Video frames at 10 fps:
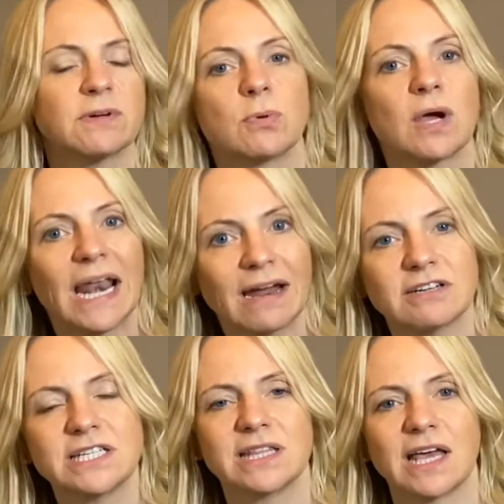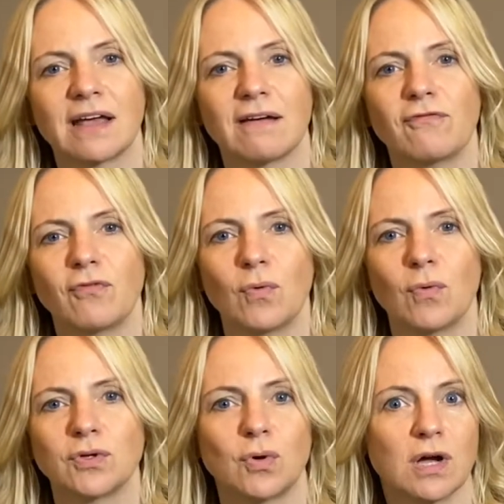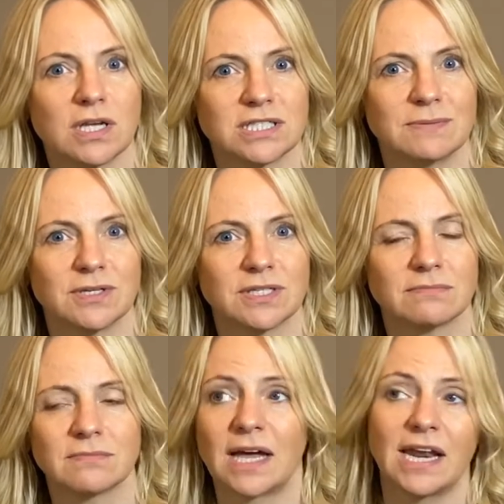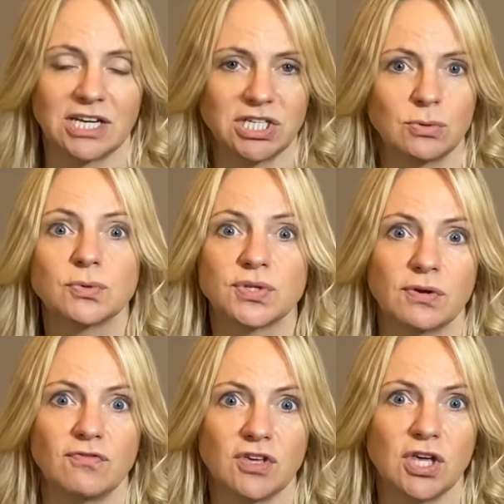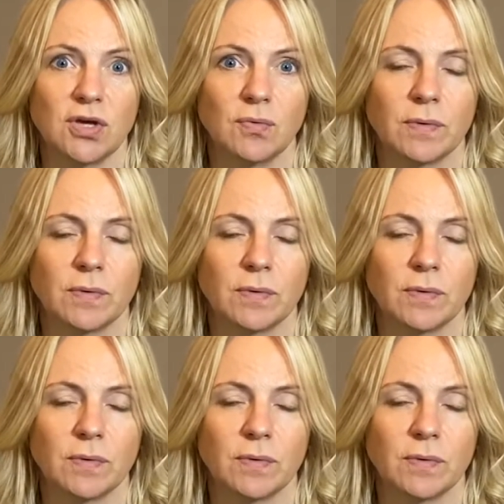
clarity there for your customers and actually also for you.